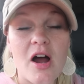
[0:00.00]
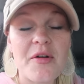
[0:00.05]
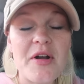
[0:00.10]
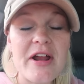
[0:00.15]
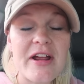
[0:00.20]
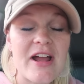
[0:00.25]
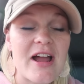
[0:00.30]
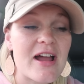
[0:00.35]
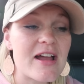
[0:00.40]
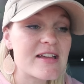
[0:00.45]
All
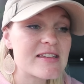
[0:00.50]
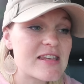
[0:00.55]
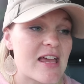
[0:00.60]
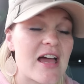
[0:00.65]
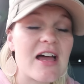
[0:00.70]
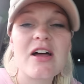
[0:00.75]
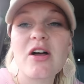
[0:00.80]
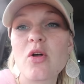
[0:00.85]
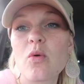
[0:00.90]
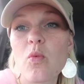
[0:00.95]
right, guys,
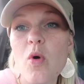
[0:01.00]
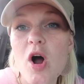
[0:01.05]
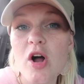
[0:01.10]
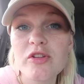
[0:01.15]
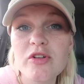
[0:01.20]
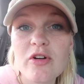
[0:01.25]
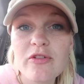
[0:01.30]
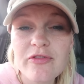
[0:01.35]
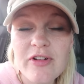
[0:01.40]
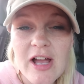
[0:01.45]

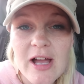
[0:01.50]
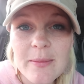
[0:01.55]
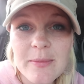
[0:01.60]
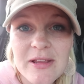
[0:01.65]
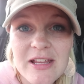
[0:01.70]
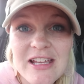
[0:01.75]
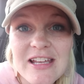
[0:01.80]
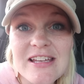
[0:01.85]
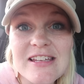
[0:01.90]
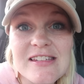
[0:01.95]
Waldo
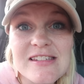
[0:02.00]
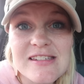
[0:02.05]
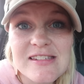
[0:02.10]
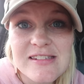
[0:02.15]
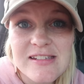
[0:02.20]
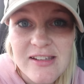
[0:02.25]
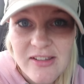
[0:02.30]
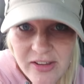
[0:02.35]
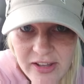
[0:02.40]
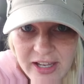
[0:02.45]
family is
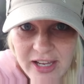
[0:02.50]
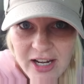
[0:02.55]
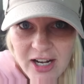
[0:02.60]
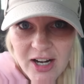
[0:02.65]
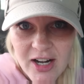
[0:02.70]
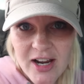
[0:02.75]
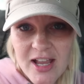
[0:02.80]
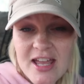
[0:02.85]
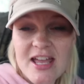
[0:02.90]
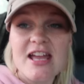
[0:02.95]
still
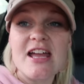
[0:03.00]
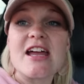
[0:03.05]
here.